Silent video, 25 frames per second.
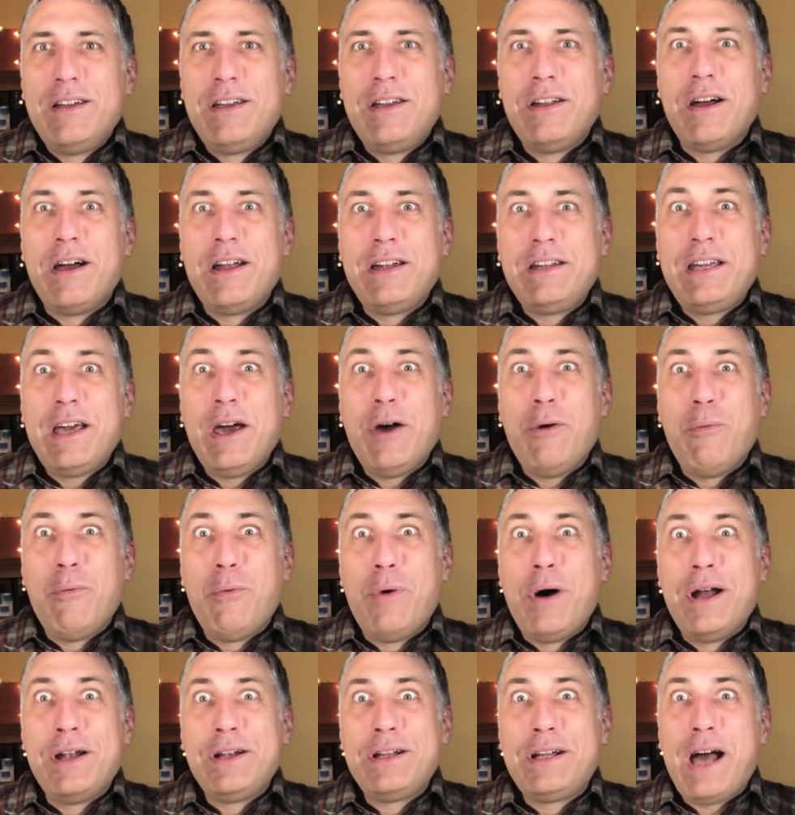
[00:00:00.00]
you know, I'd get
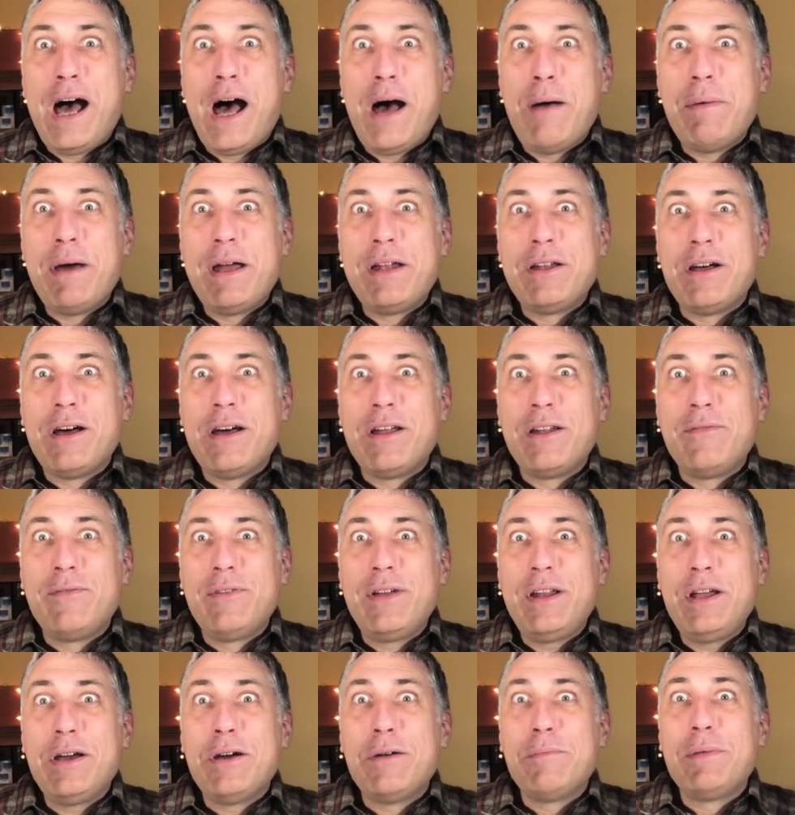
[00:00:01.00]
one comment on a
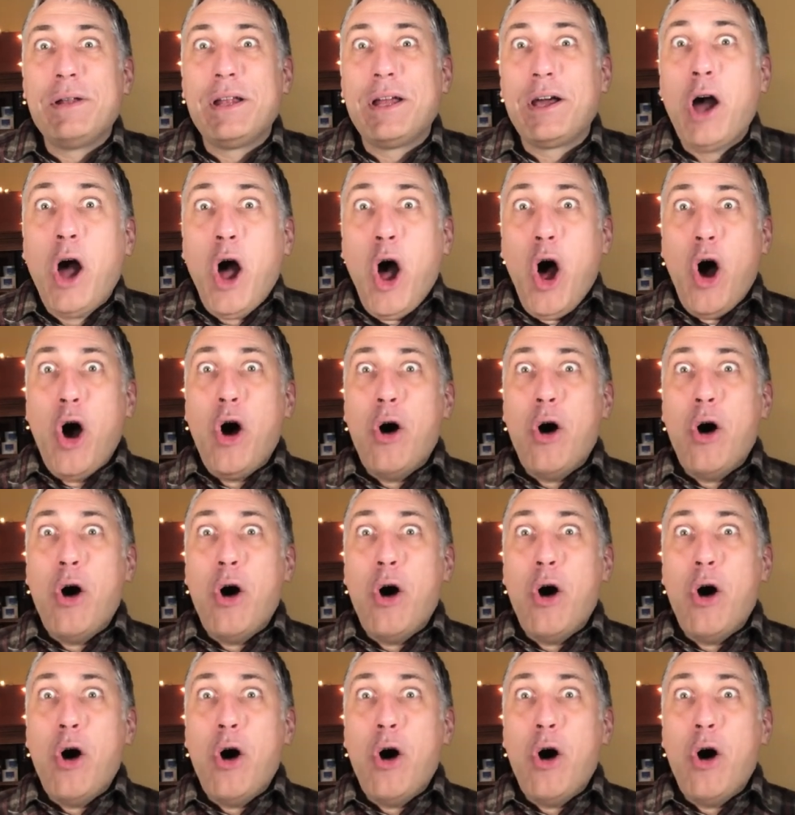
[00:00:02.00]
video, I'd be like,